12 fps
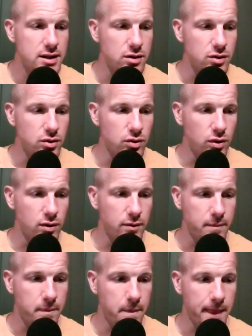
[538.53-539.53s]

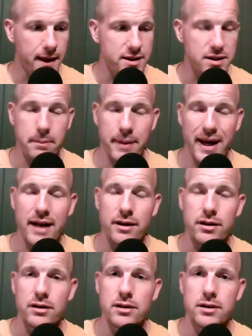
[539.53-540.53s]
to
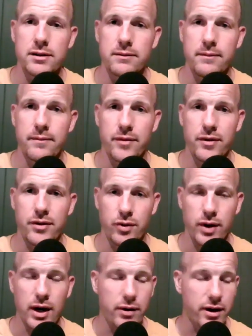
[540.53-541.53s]
battle
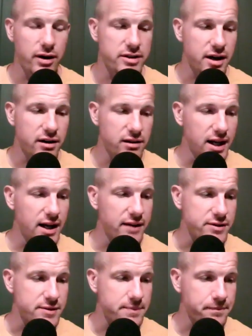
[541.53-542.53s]
throughout our entire
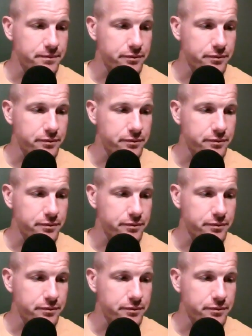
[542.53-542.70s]
lives.